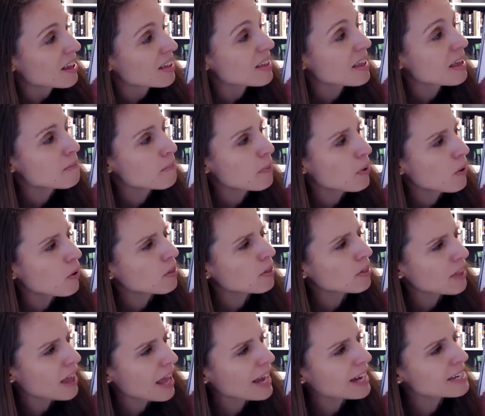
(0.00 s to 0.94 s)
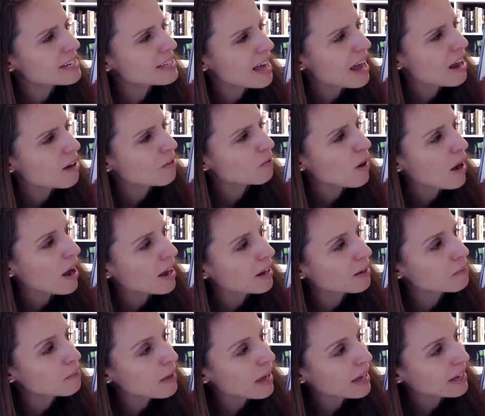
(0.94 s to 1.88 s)
They both liked that
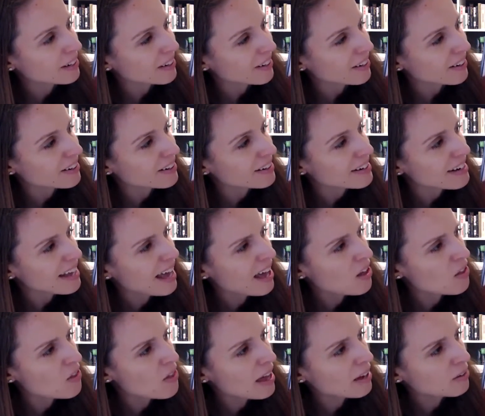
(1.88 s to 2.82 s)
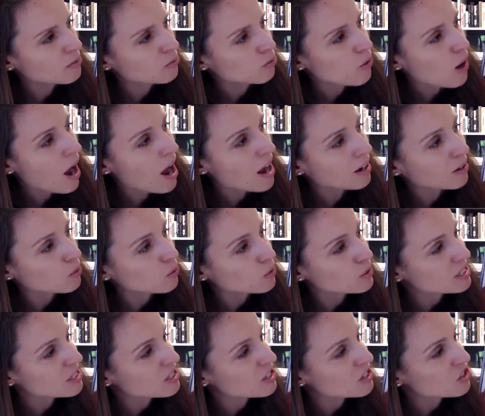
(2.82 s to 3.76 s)
rock better now that rock
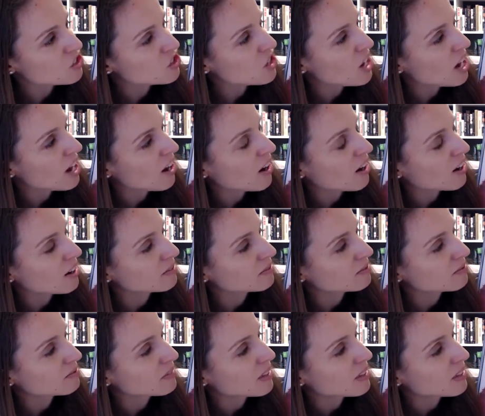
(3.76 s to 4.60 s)
was to share.